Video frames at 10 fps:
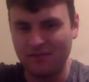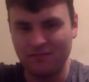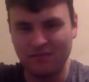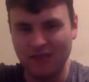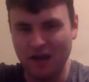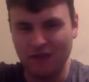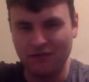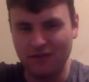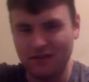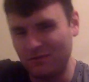Larry
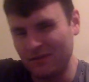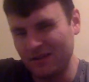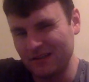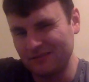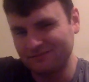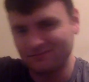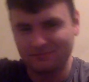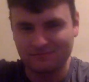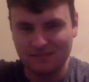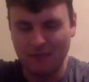Fitz, but
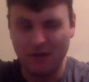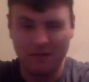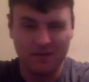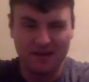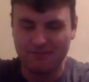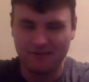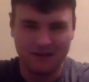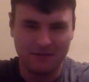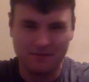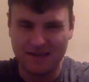I'd
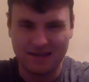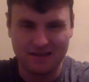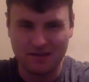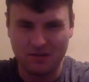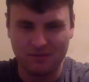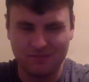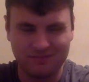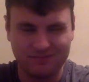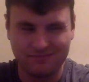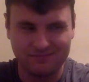probably, I guess, go.
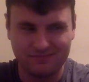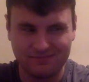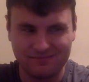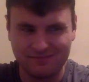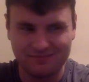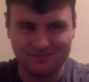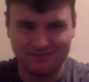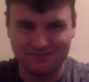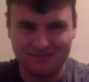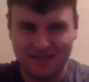
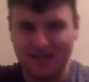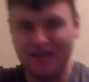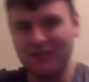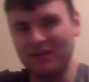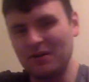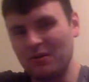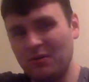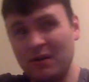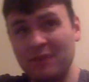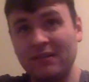I don't even know
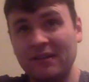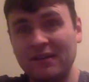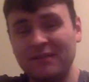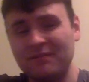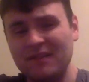who I play.